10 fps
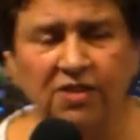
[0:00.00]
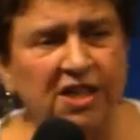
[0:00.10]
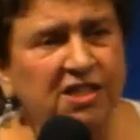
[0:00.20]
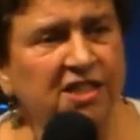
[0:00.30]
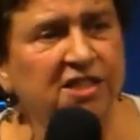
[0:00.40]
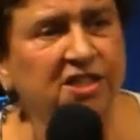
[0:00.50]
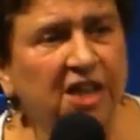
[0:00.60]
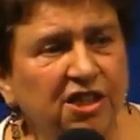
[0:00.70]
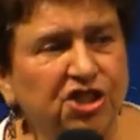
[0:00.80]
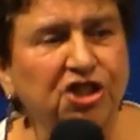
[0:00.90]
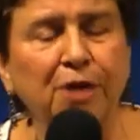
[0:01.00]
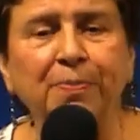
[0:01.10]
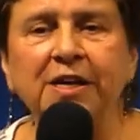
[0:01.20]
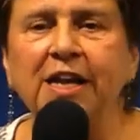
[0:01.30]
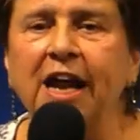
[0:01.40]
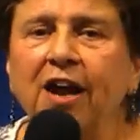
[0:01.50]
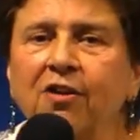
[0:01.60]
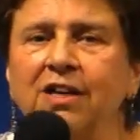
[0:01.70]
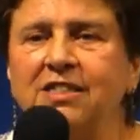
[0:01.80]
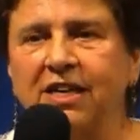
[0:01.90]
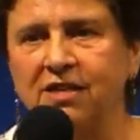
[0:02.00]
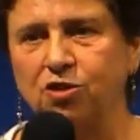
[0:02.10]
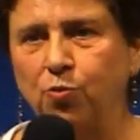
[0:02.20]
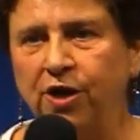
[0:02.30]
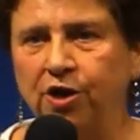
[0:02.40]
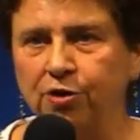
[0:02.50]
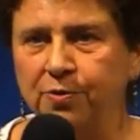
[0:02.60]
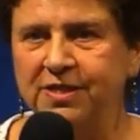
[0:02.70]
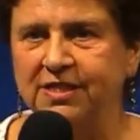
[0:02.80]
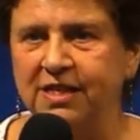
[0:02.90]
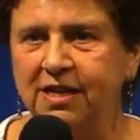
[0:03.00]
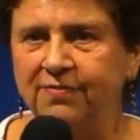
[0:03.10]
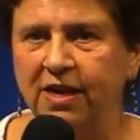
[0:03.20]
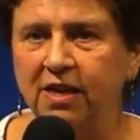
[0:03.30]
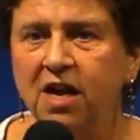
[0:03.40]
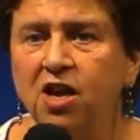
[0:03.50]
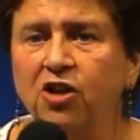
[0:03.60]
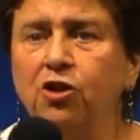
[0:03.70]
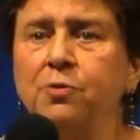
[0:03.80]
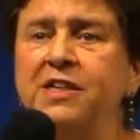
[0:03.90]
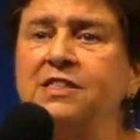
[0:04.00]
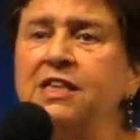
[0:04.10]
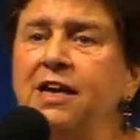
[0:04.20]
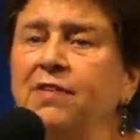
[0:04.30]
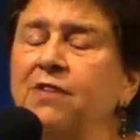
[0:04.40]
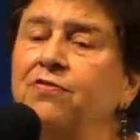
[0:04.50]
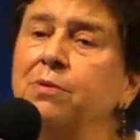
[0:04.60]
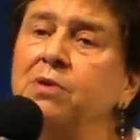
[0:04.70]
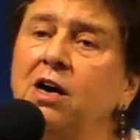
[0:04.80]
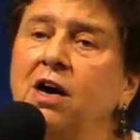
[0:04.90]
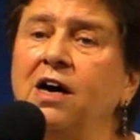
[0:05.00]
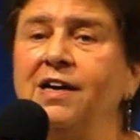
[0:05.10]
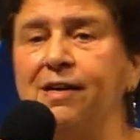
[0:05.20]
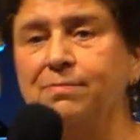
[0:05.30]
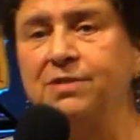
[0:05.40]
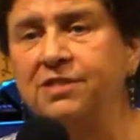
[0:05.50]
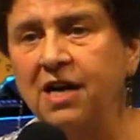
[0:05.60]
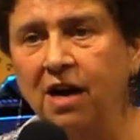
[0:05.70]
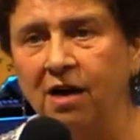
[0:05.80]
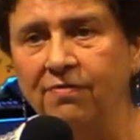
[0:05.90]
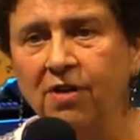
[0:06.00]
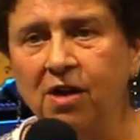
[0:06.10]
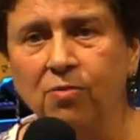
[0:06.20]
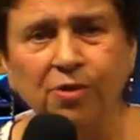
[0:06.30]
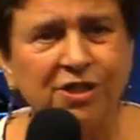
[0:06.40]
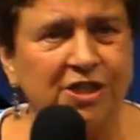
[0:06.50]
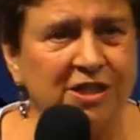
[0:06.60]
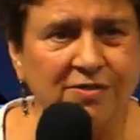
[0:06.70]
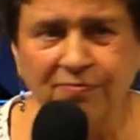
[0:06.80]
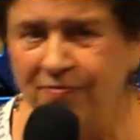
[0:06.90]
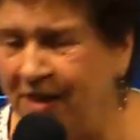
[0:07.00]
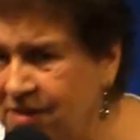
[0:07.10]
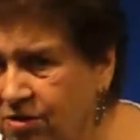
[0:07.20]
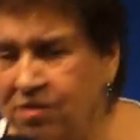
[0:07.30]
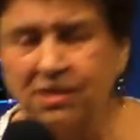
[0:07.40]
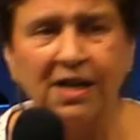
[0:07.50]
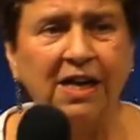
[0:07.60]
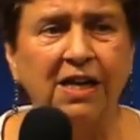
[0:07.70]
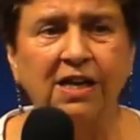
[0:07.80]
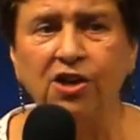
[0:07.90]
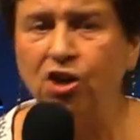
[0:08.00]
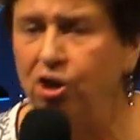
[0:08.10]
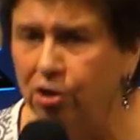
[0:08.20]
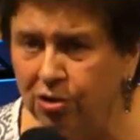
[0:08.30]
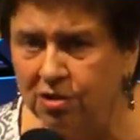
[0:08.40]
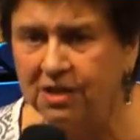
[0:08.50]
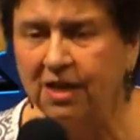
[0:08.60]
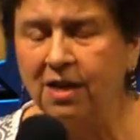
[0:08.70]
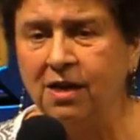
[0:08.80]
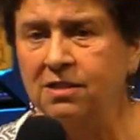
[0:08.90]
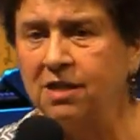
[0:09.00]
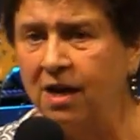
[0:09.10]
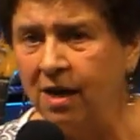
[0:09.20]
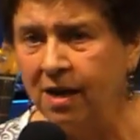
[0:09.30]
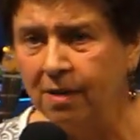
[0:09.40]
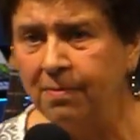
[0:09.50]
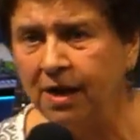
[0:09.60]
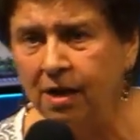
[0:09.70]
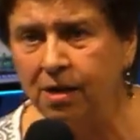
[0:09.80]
This is sonship inheritance, what you're receiving. You're receiving from God himself. We're just vessels that he can use at any time, at any